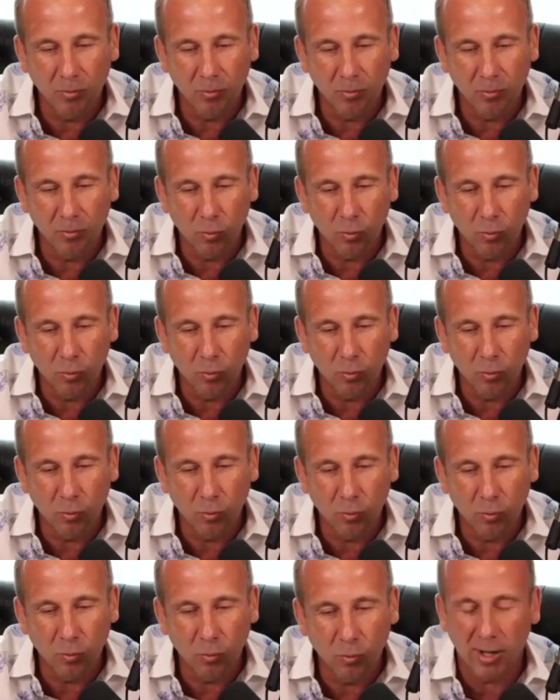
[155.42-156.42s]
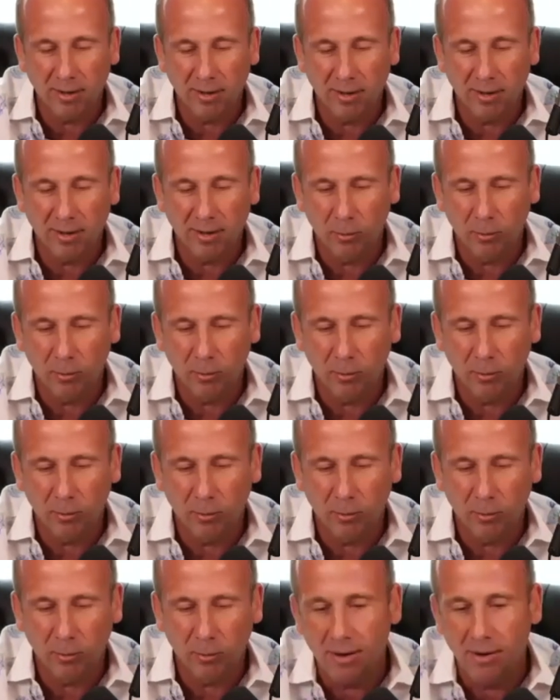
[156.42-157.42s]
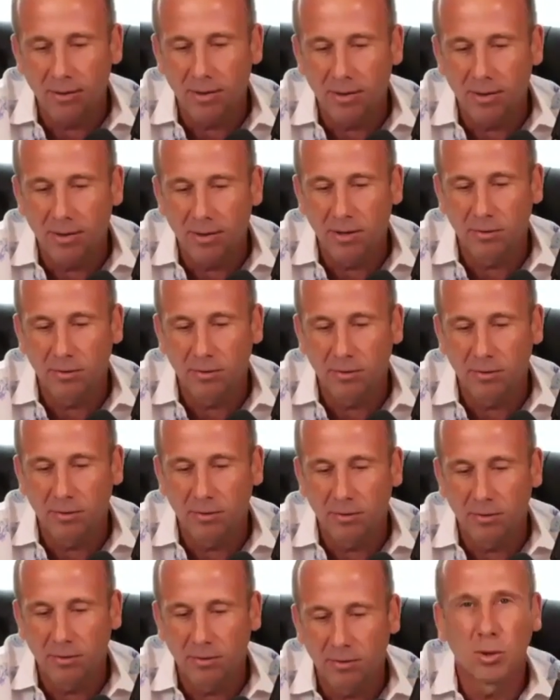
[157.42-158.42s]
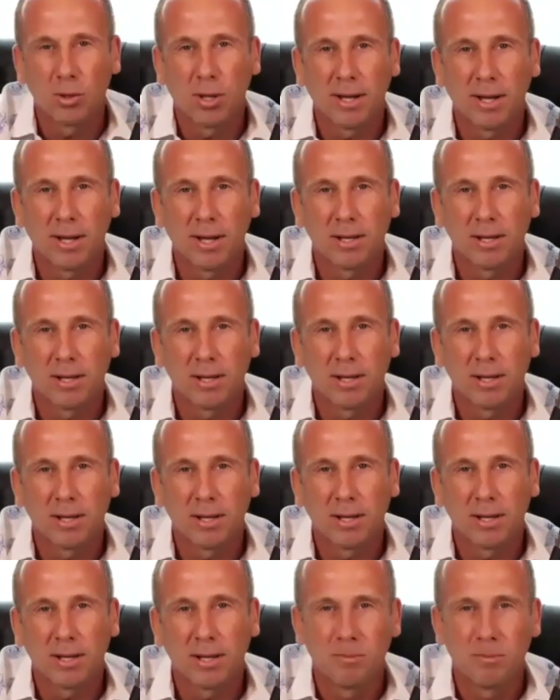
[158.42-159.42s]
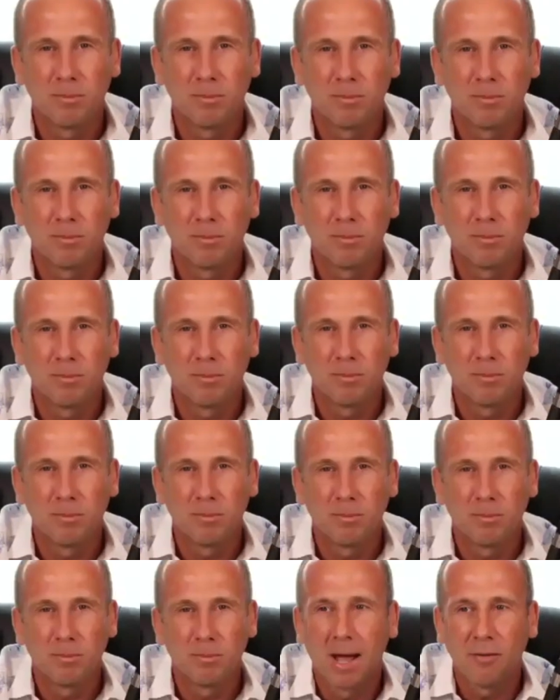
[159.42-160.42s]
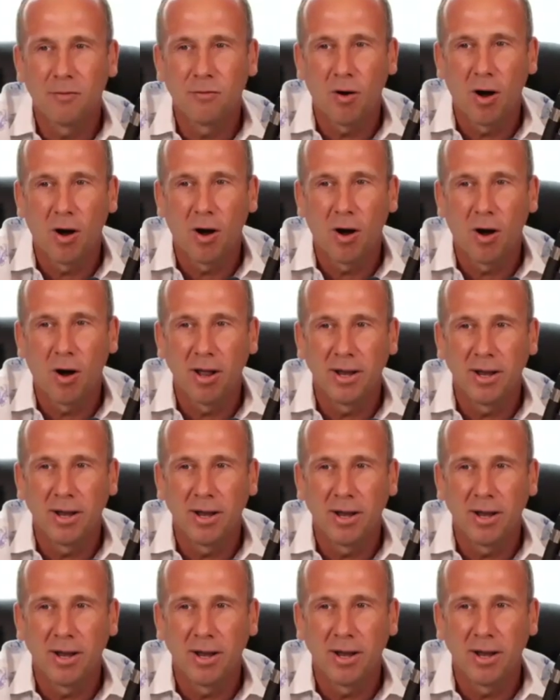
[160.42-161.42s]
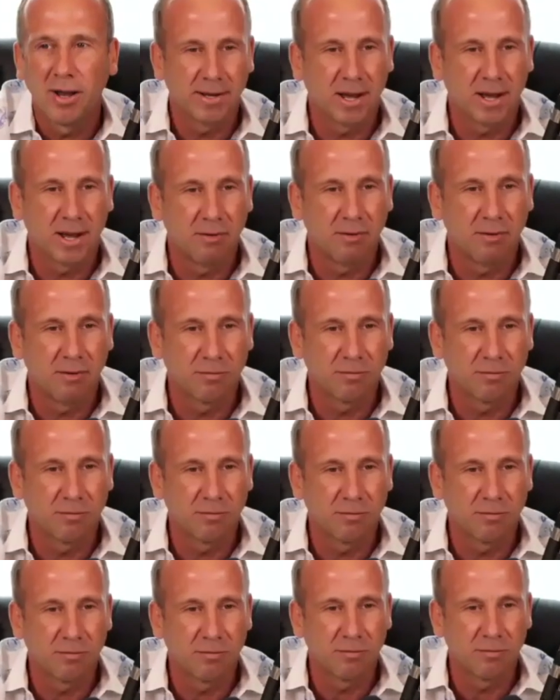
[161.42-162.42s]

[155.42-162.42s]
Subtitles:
what I was doing, what I see now is where it was more like, let me find another lie to cover up